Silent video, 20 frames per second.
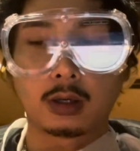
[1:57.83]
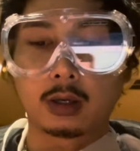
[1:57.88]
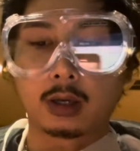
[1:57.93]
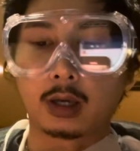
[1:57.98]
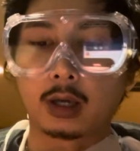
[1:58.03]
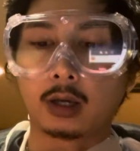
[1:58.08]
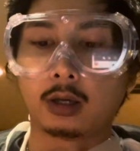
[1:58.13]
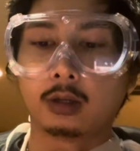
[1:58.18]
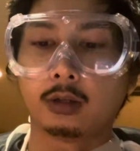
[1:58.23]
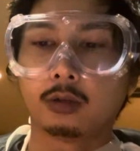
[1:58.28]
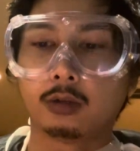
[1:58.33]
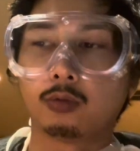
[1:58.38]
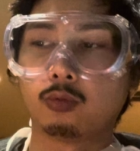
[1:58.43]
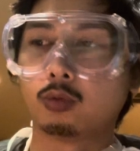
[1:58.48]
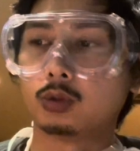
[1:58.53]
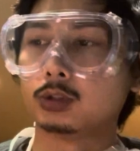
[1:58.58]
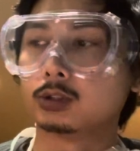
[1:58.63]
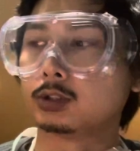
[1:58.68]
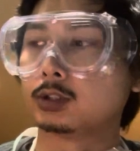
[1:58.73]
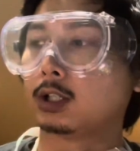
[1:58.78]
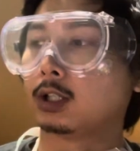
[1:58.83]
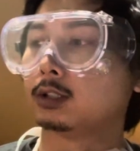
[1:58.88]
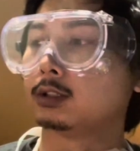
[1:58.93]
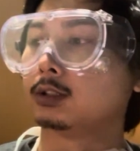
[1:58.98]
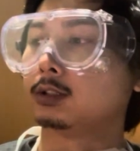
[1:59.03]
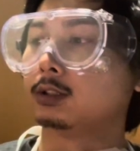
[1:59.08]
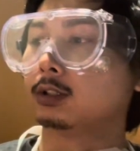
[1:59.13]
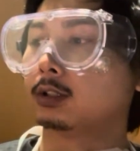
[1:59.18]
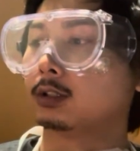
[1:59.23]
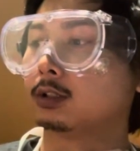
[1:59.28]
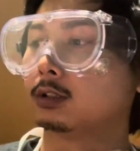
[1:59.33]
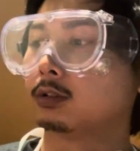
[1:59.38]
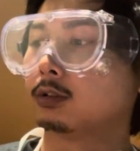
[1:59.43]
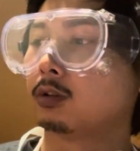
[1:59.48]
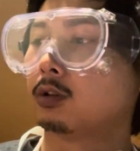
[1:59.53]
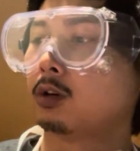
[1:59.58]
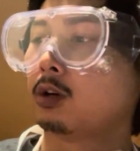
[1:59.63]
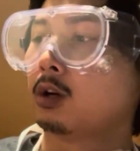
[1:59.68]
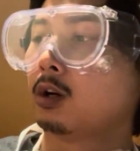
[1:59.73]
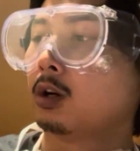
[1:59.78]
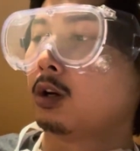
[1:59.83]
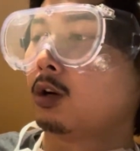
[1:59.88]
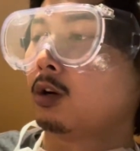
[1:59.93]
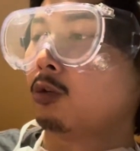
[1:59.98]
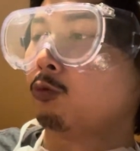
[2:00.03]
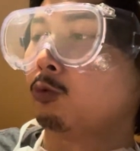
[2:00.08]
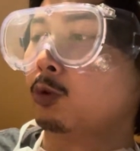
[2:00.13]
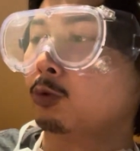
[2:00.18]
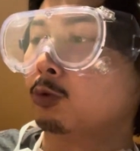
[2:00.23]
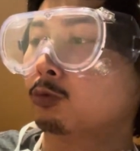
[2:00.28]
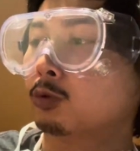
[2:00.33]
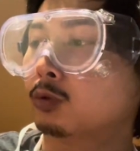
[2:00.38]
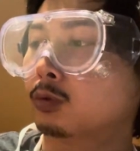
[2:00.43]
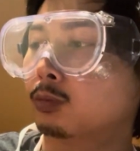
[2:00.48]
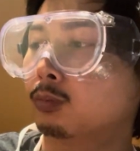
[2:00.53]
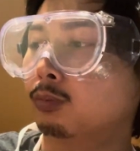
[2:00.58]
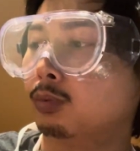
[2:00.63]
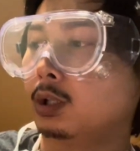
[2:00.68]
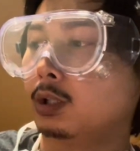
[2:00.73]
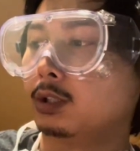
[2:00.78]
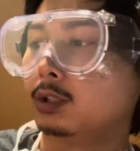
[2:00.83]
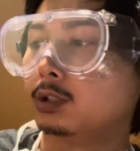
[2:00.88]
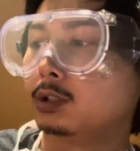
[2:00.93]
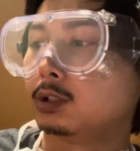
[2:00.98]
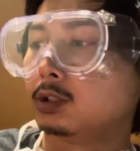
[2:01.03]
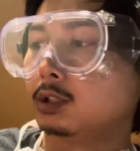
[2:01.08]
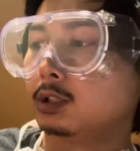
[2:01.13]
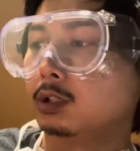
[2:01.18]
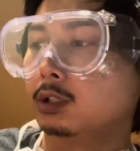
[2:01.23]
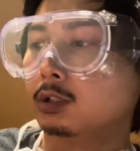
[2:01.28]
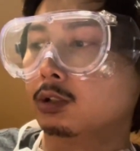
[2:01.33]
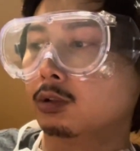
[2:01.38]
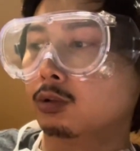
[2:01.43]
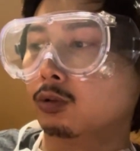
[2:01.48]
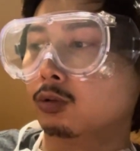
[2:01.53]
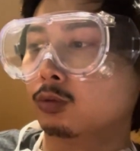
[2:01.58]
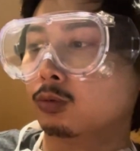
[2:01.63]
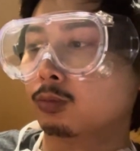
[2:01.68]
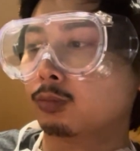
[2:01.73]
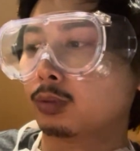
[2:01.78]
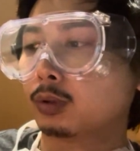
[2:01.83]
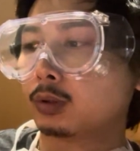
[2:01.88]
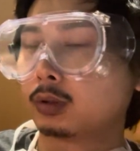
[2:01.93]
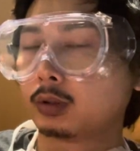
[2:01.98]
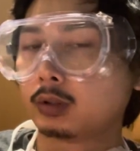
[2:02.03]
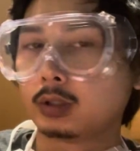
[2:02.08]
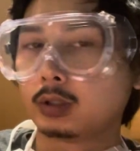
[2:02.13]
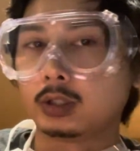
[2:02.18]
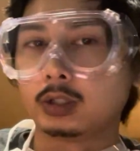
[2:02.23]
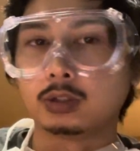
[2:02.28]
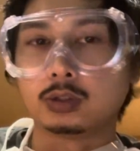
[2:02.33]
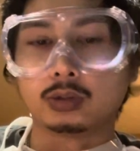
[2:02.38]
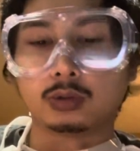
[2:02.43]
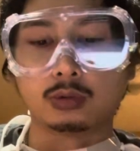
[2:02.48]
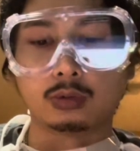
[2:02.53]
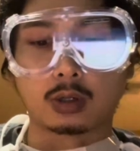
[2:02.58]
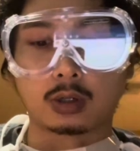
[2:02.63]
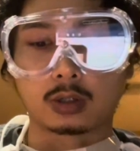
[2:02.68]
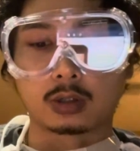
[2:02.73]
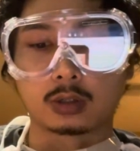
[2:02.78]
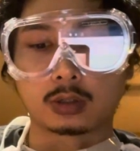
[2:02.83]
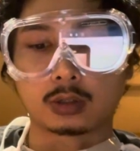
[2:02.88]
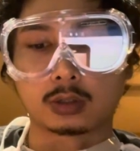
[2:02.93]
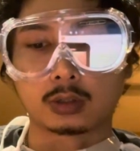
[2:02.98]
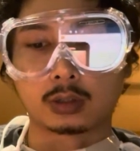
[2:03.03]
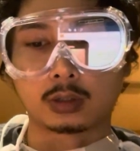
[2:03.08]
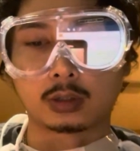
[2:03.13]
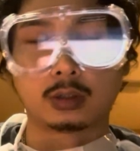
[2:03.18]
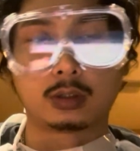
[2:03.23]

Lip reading: And once that's done, we will place the loop into our